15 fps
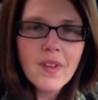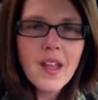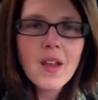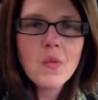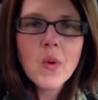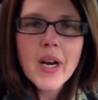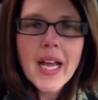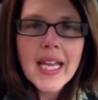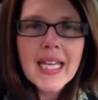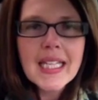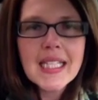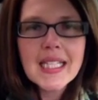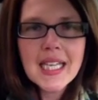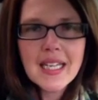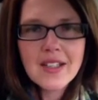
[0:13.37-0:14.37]
And what I
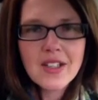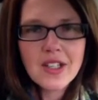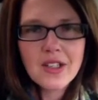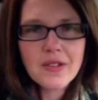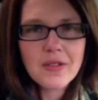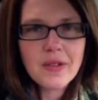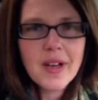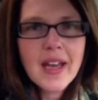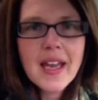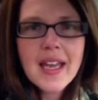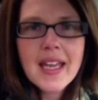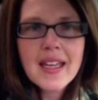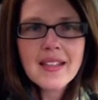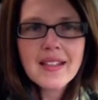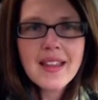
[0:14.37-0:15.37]
can say to you
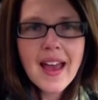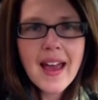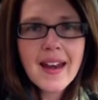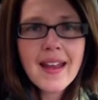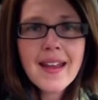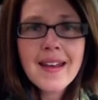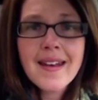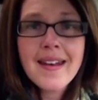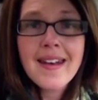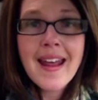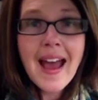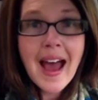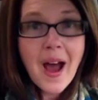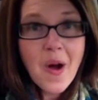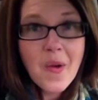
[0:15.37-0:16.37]
is that
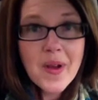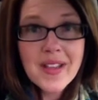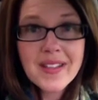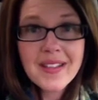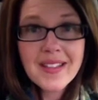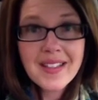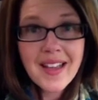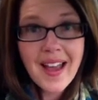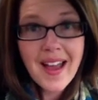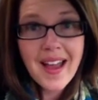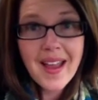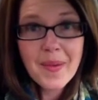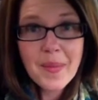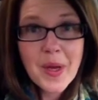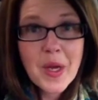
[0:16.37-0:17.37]
now is the
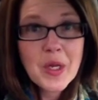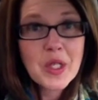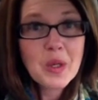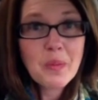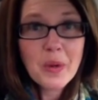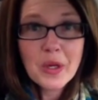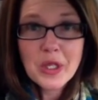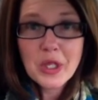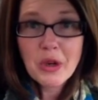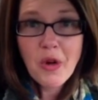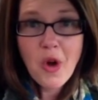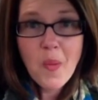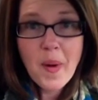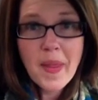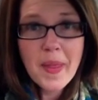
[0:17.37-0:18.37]
time to put your
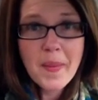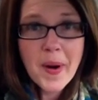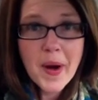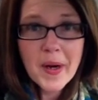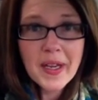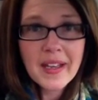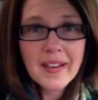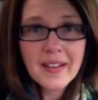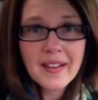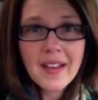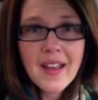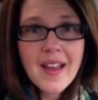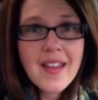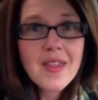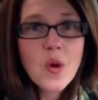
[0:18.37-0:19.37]
home on the market.
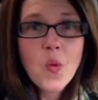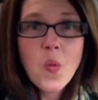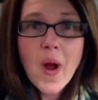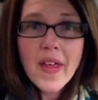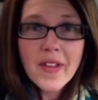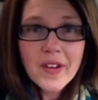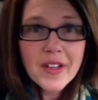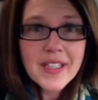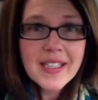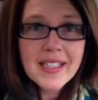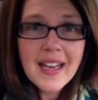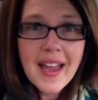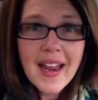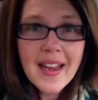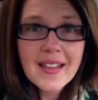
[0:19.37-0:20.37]
The weather is
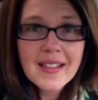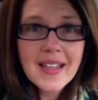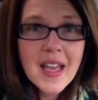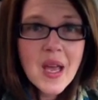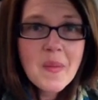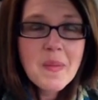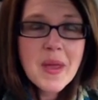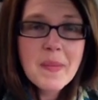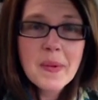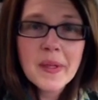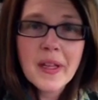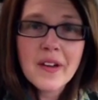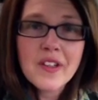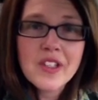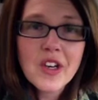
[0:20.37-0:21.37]
nice,
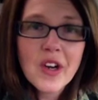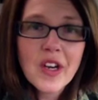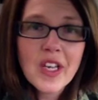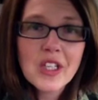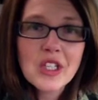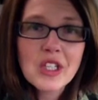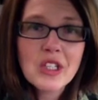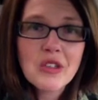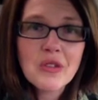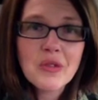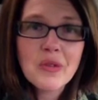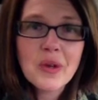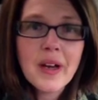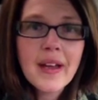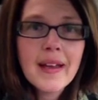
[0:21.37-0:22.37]
people are starting
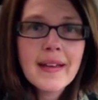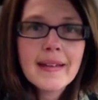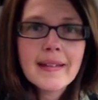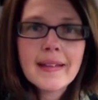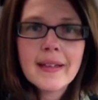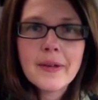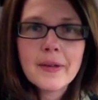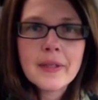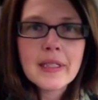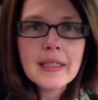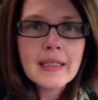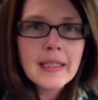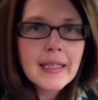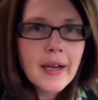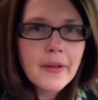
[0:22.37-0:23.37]
to you know,
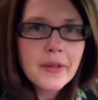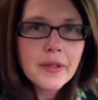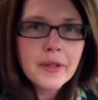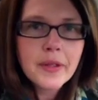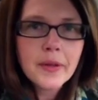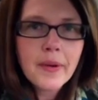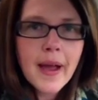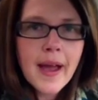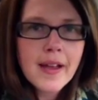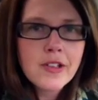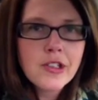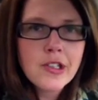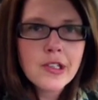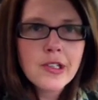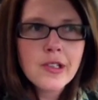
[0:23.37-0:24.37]
clean out their
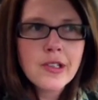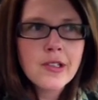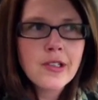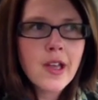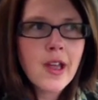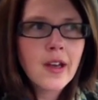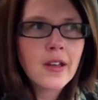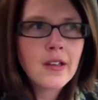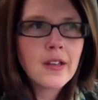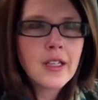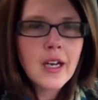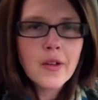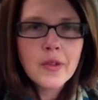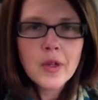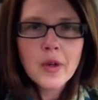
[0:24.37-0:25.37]
garages and
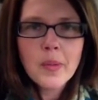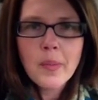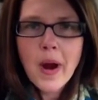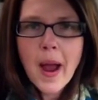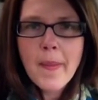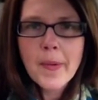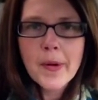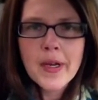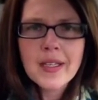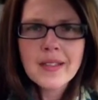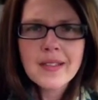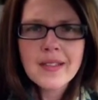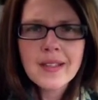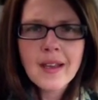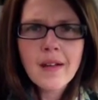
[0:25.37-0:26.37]
clean out their properties
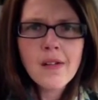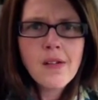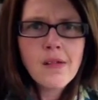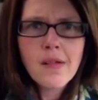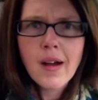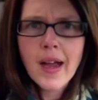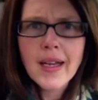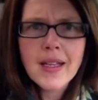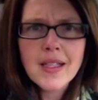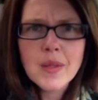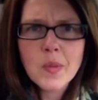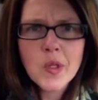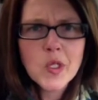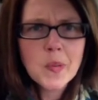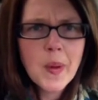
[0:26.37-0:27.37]
and say, oh, I need
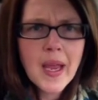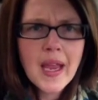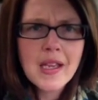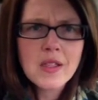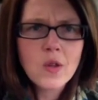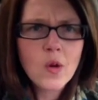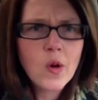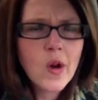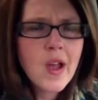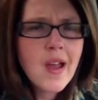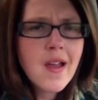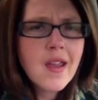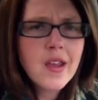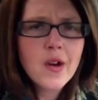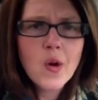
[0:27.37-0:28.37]
some more space, or,
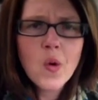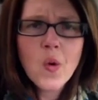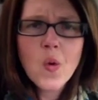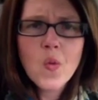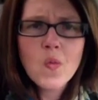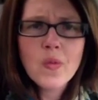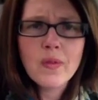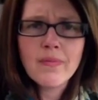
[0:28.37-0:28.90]
you know,